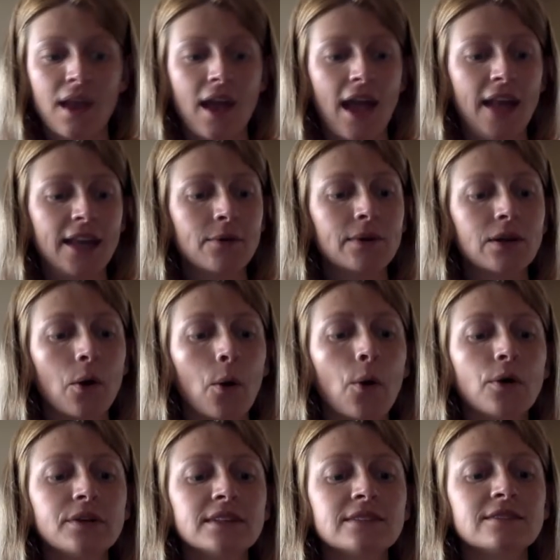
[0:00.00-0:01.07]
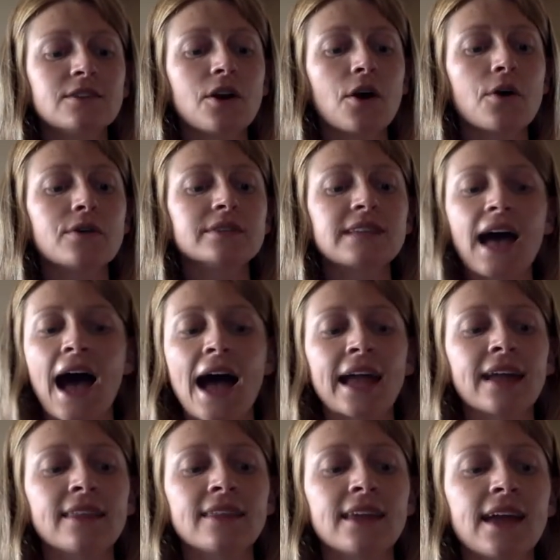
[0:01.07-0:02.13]
And he would hold his nose
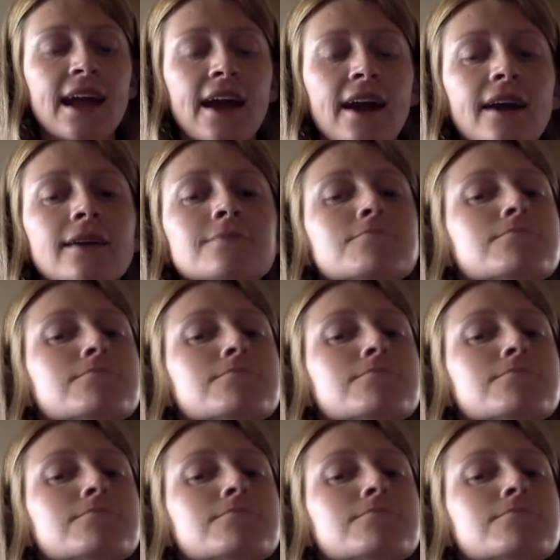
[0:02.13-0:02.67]
high in the air